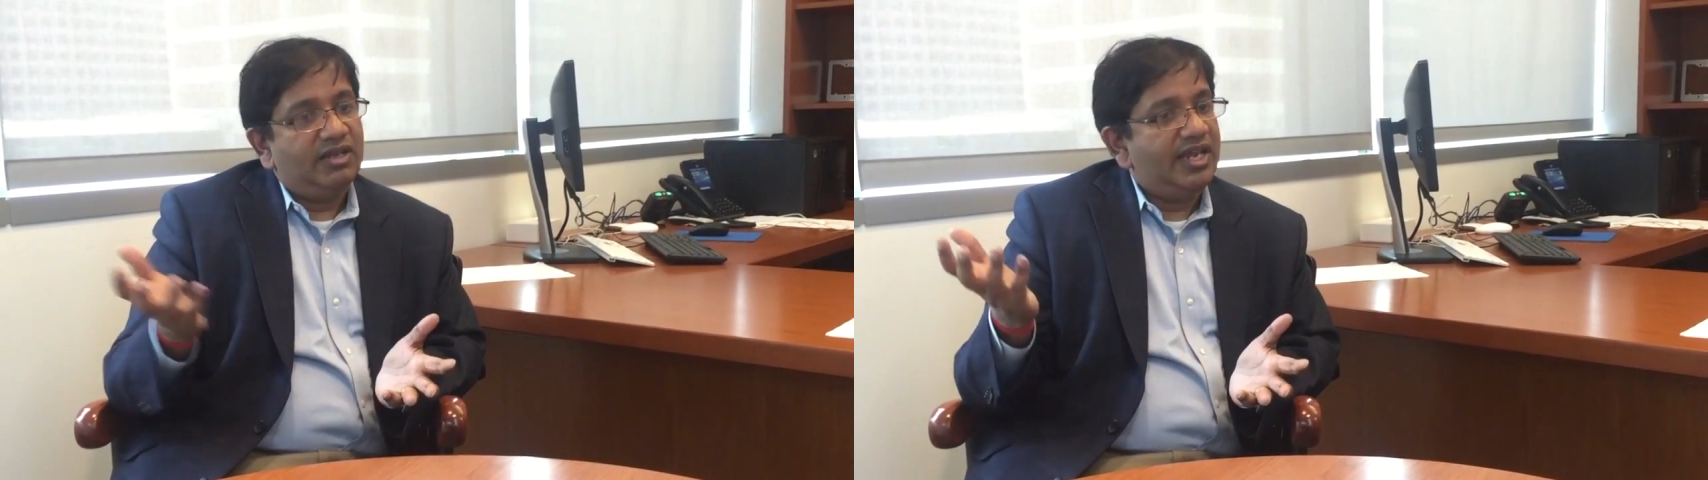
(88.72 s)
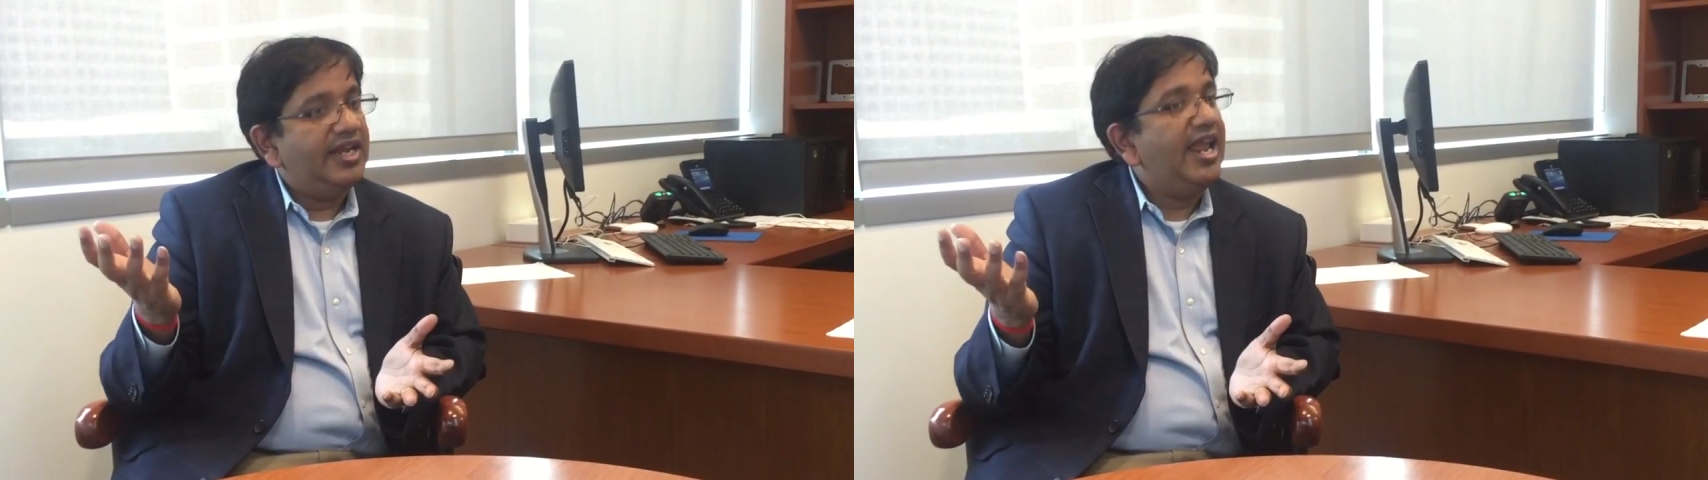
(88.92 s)

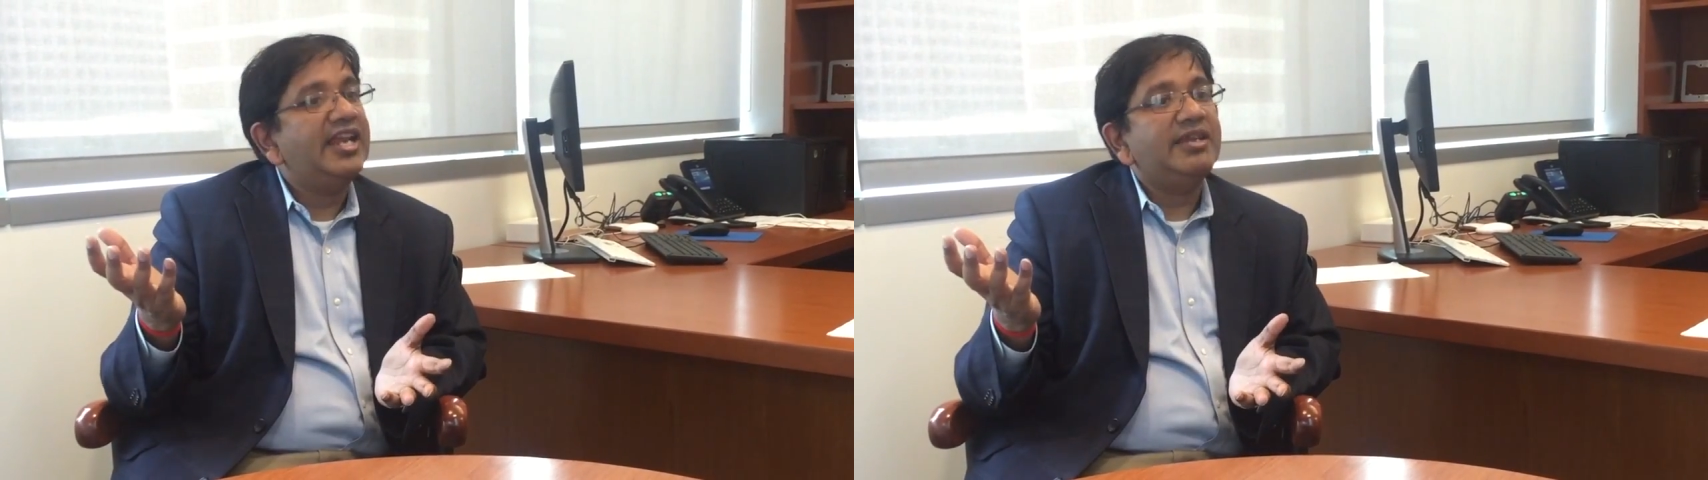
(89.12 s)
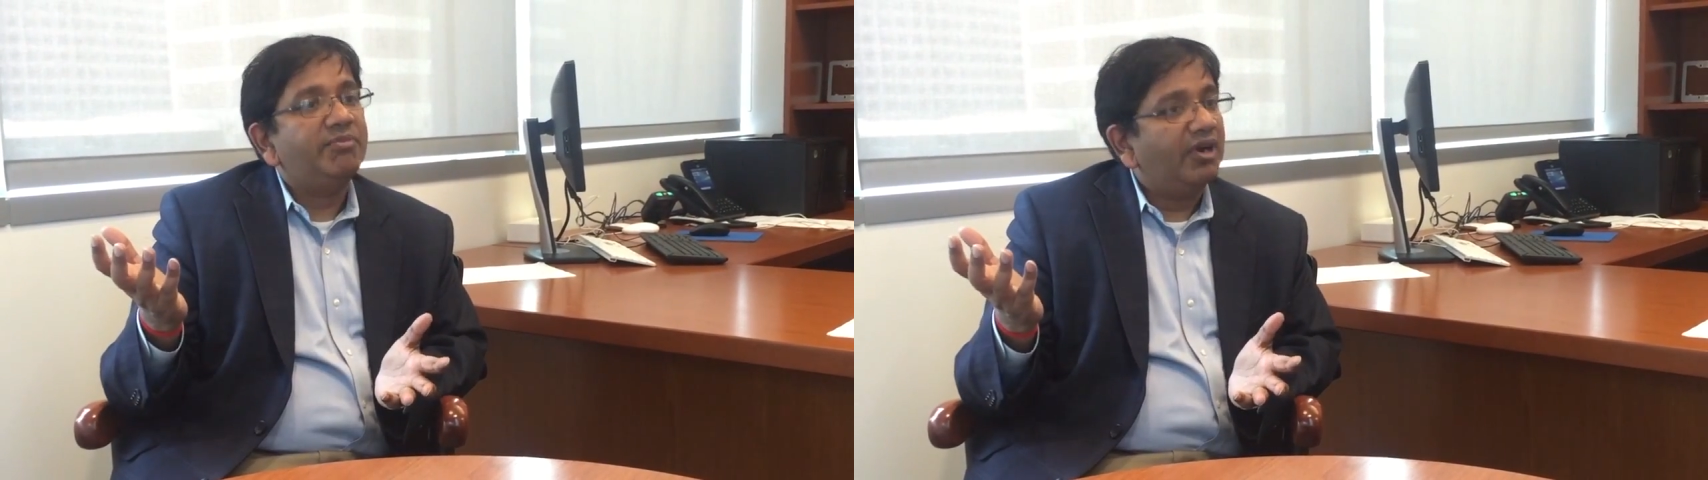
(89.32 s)
in
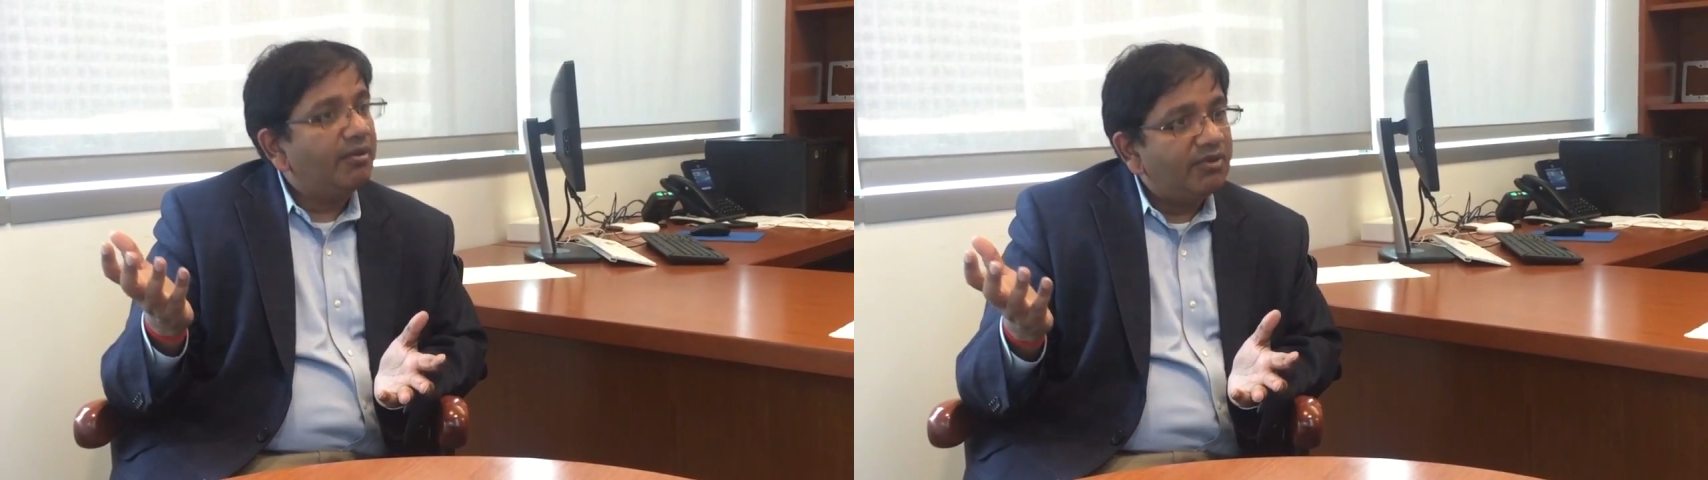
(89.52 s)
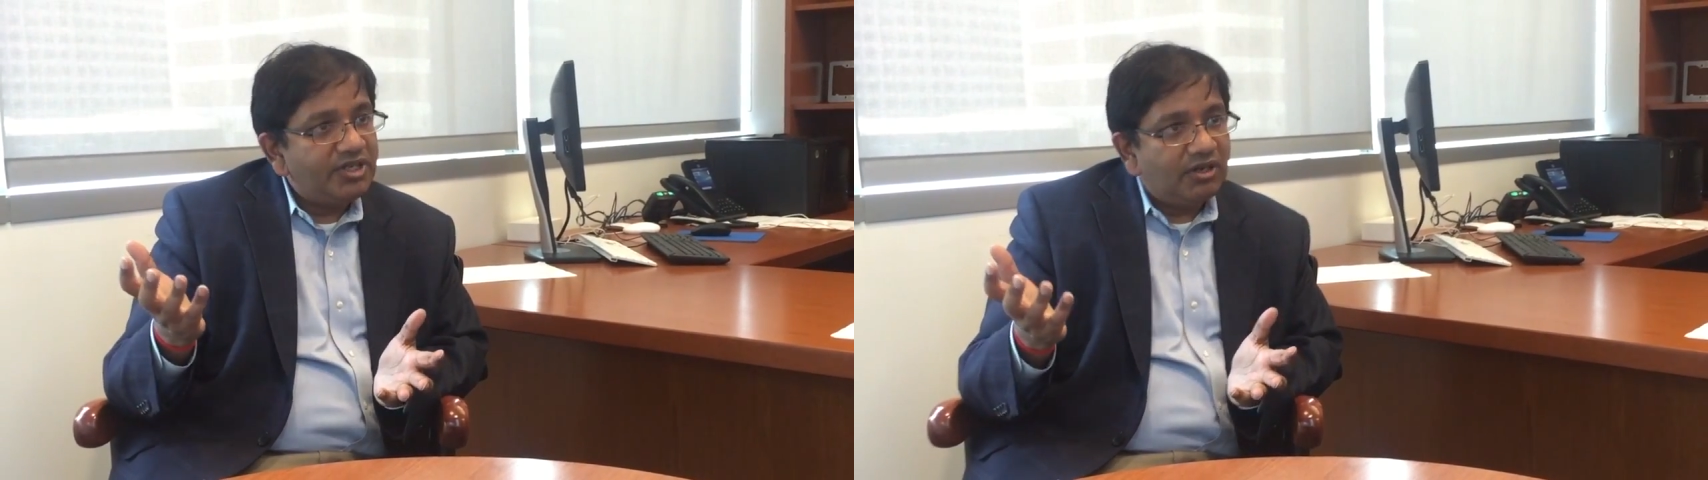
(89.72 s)
any
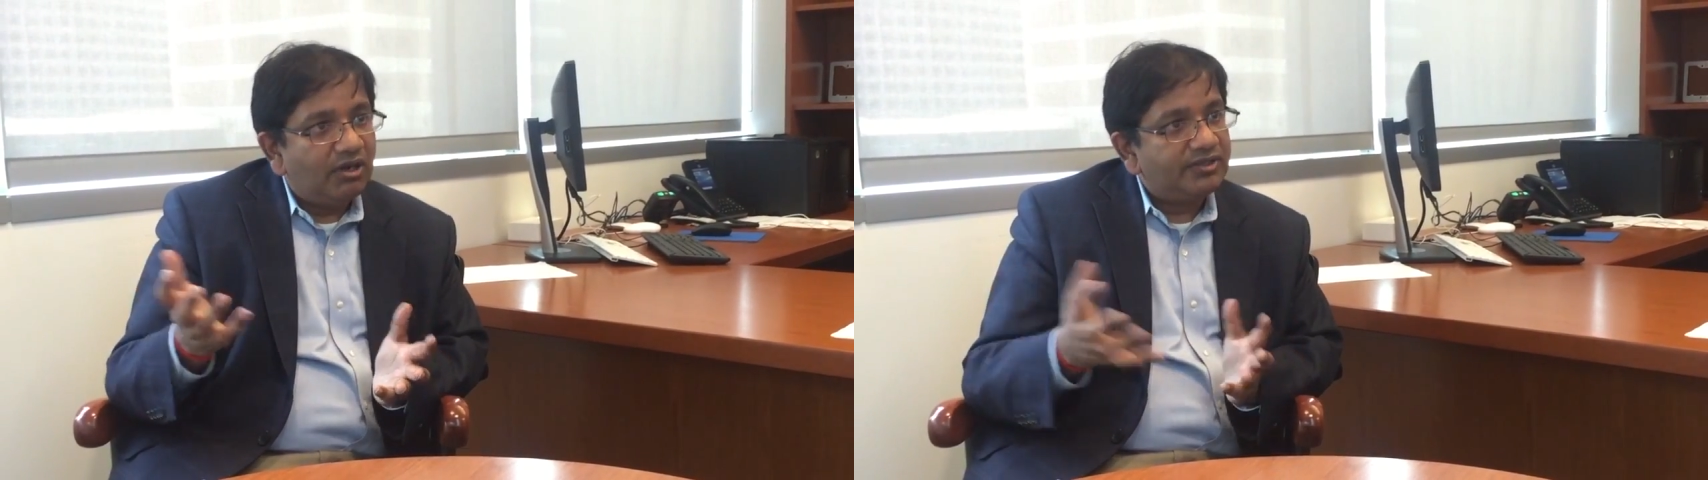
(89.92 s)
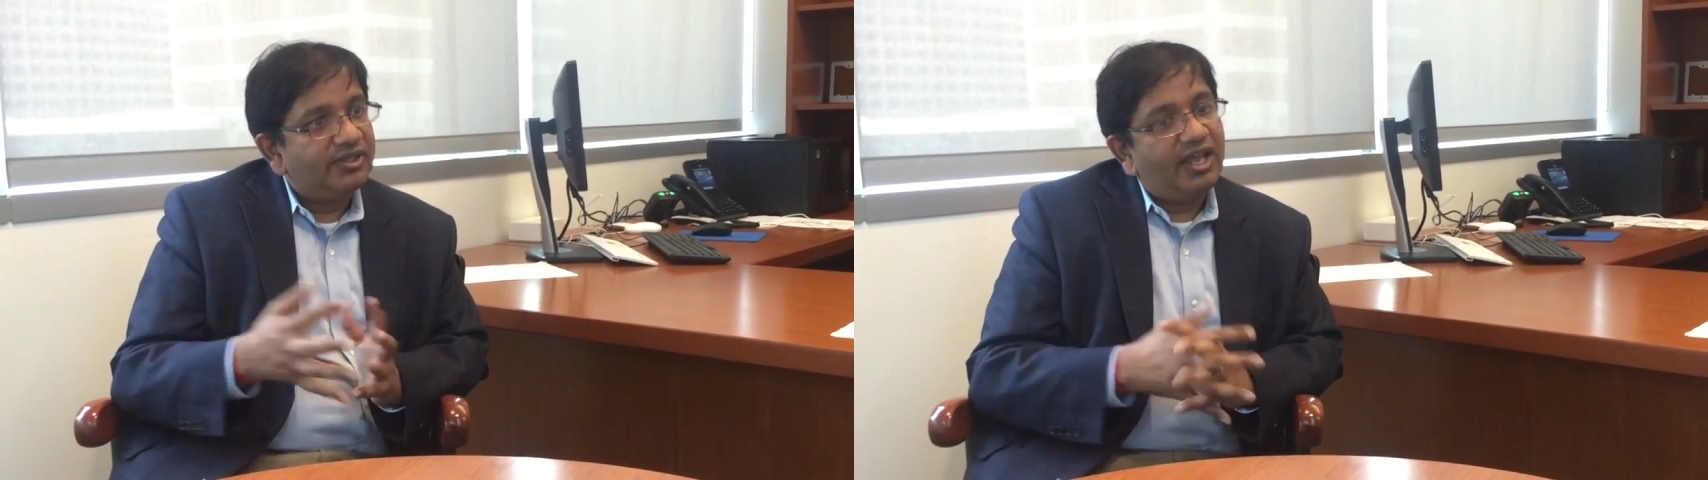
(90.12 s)
primary
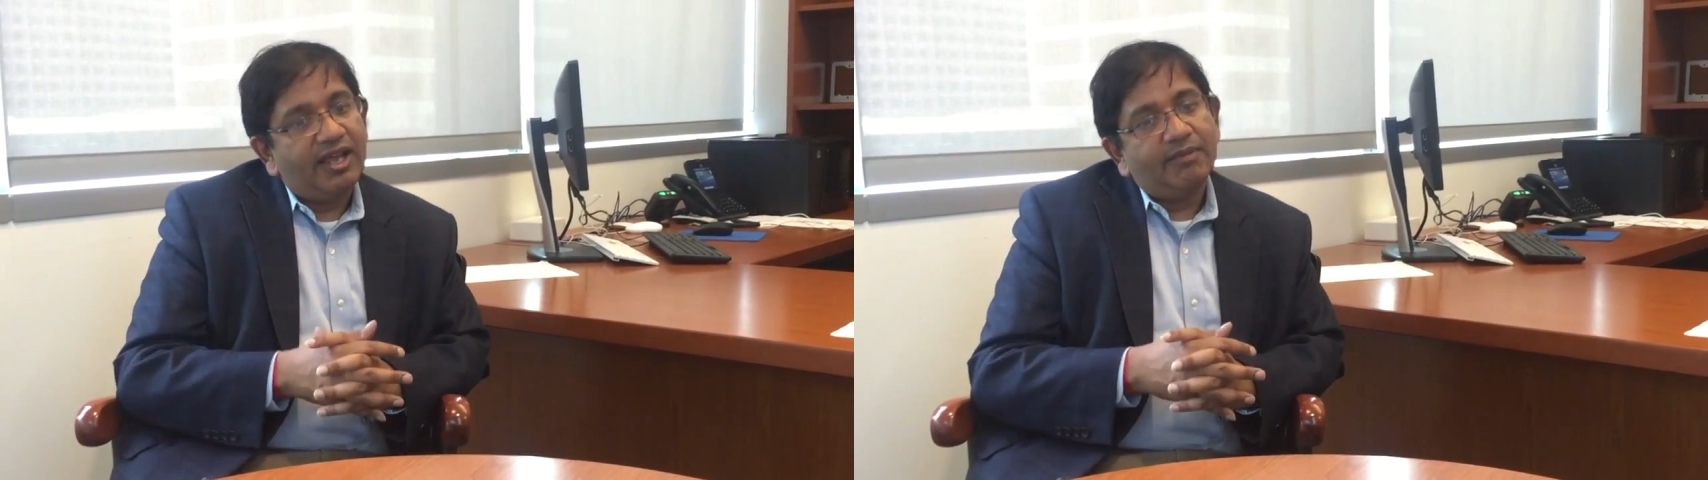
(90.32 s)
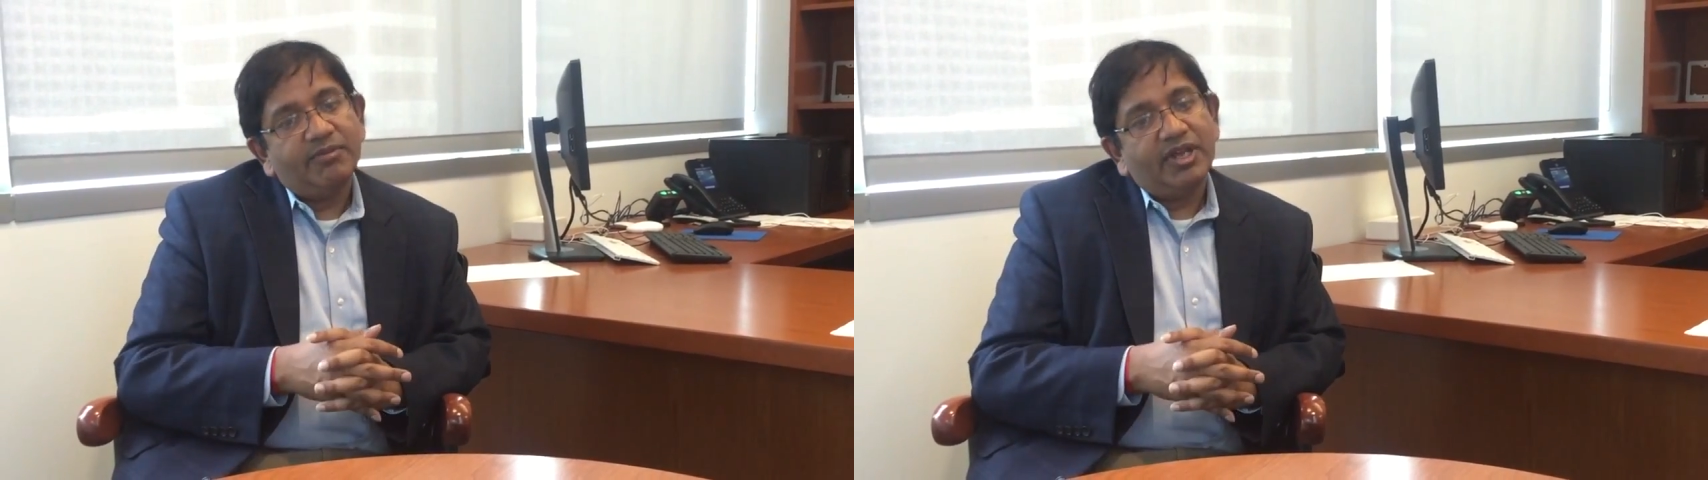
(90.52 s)
doc's
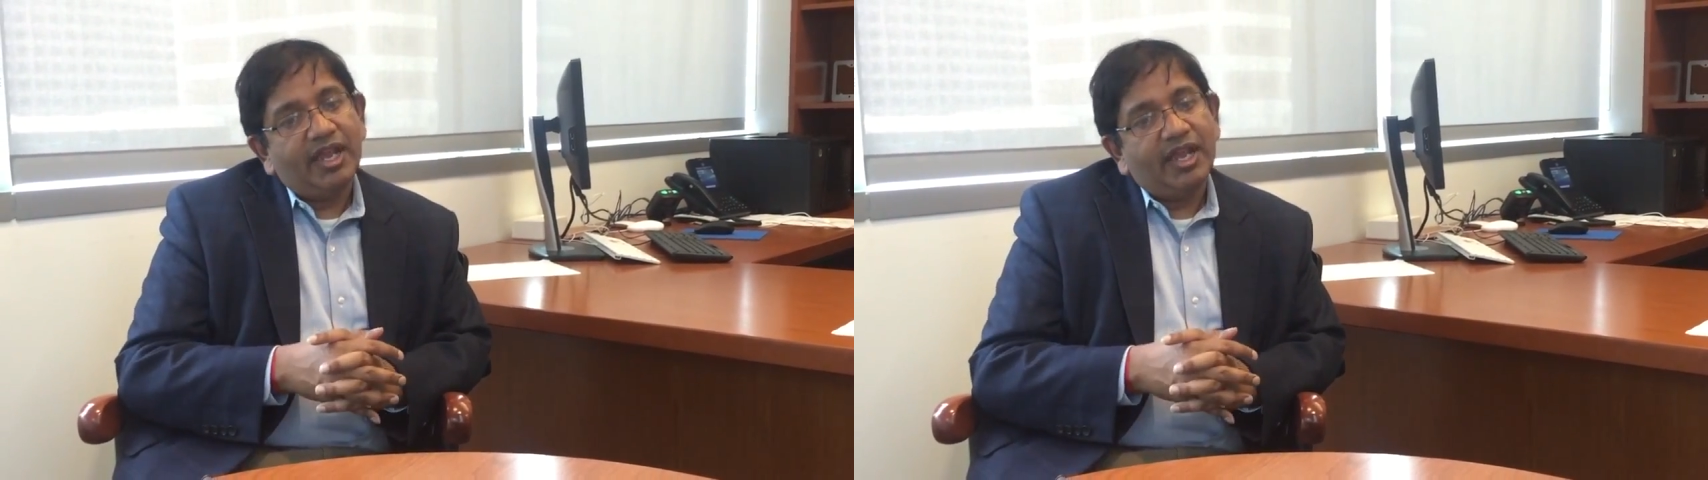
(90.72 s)
lab